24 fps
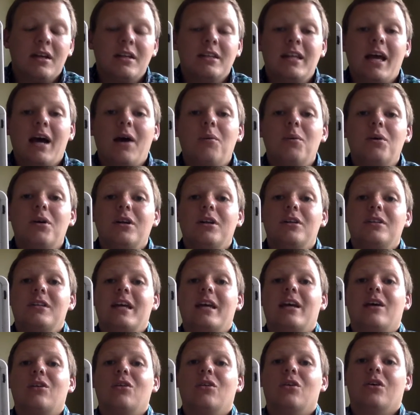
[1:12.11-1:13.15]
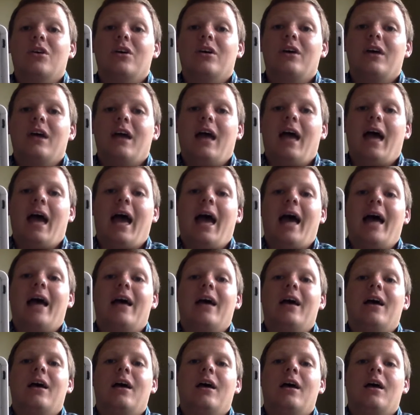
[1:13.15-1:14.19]
Now we're going to take a look at
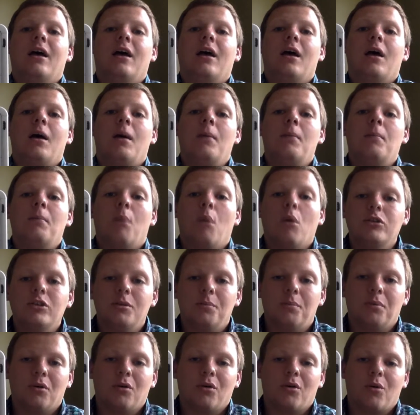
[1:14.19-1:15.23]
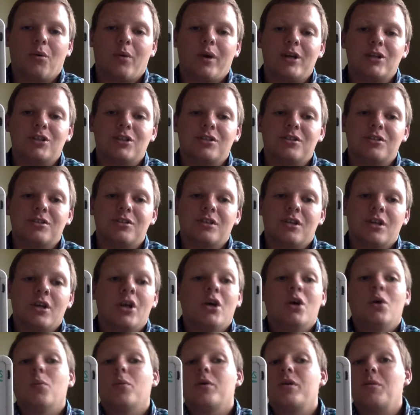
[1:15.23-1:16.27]
multiple equations
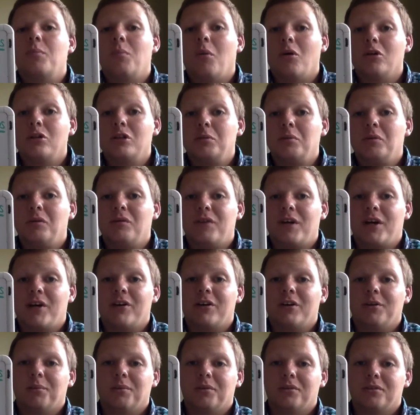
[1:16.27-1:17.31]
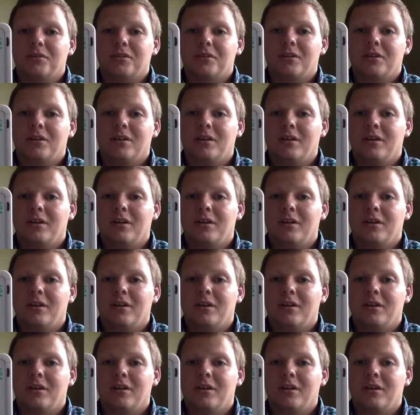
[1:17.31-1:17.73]
with multiple variables.